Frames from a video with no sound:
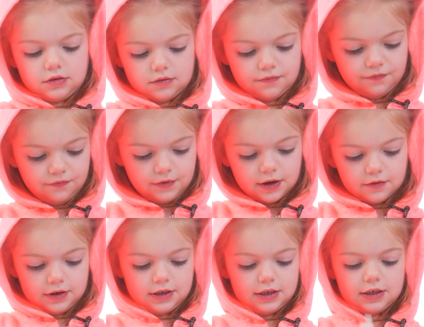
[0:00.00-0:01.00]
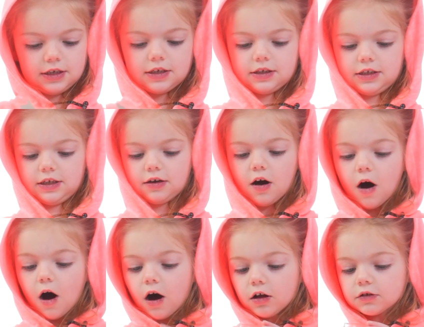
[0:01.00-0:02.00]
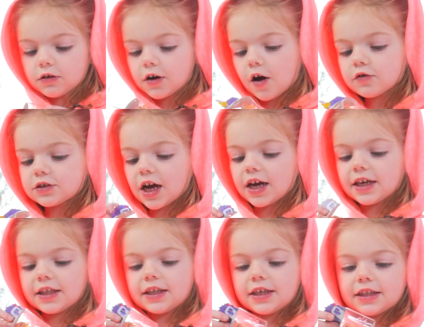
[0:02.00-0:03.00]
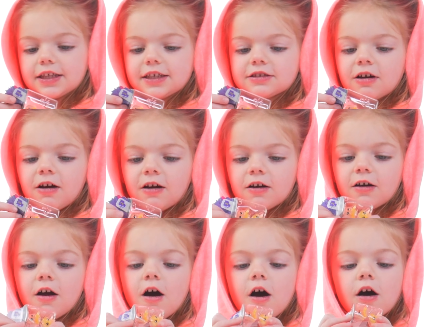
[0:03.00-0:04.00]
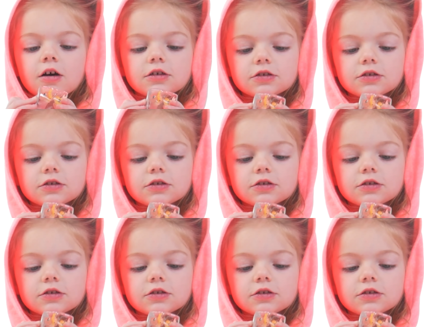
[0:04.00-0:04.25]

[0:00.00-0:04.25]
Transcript: It's very easy. Look how tiny these are.